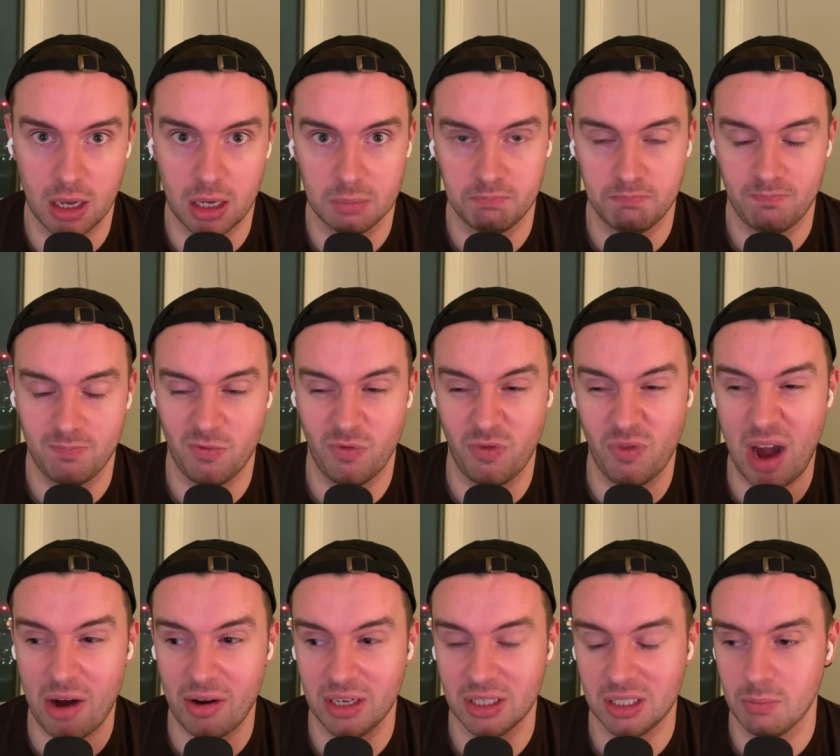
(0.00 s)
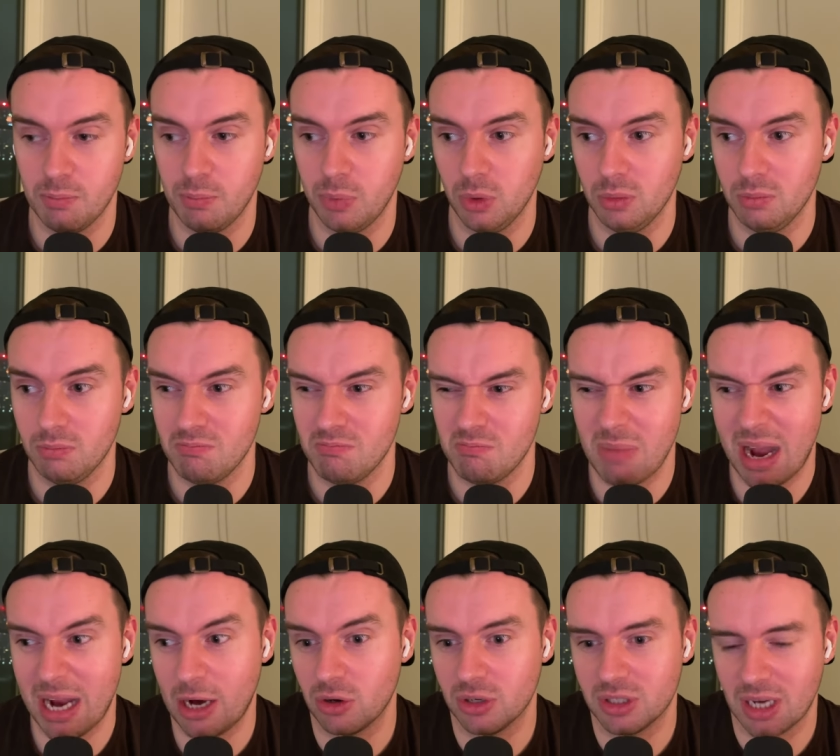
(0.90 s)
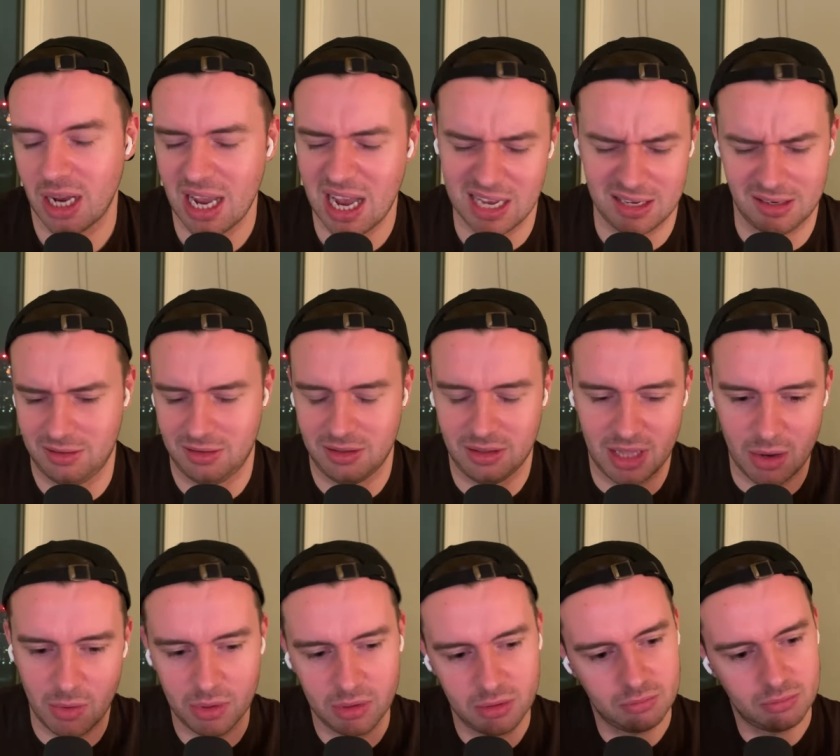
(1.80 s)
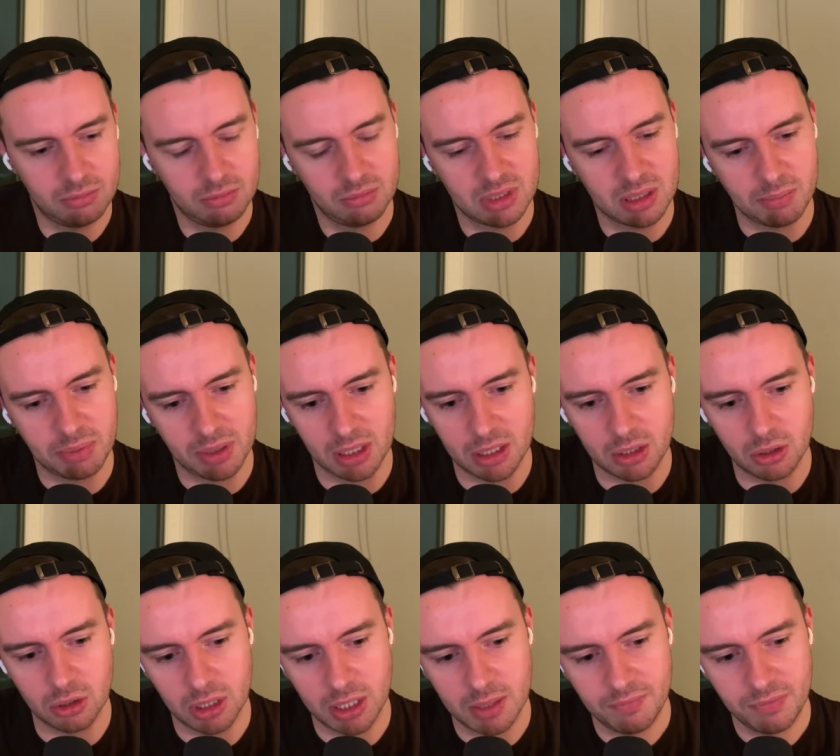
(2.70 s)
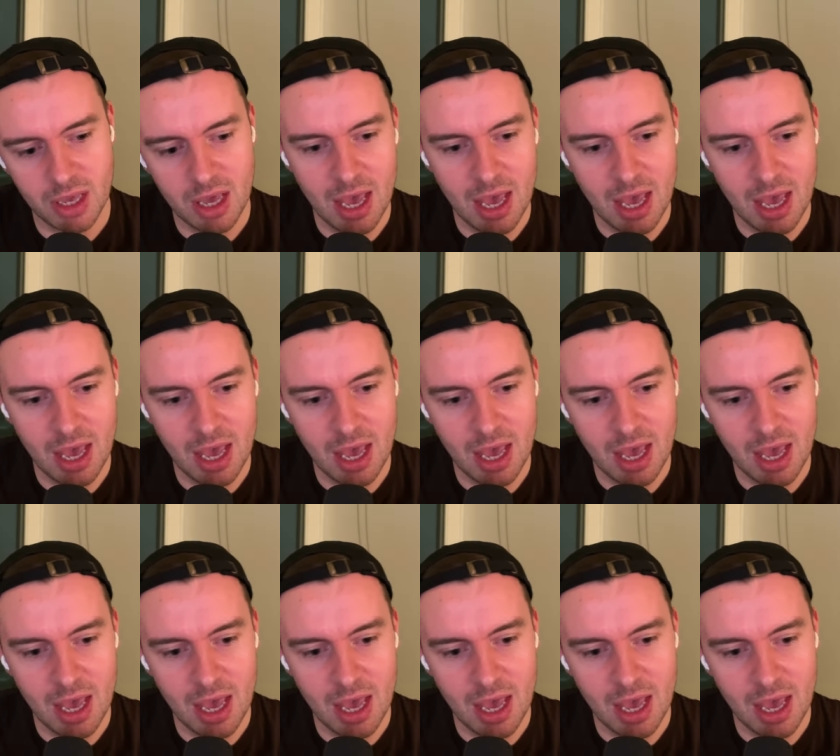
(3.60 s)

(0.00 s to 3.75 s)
a very simple microsite, as they would typically call it.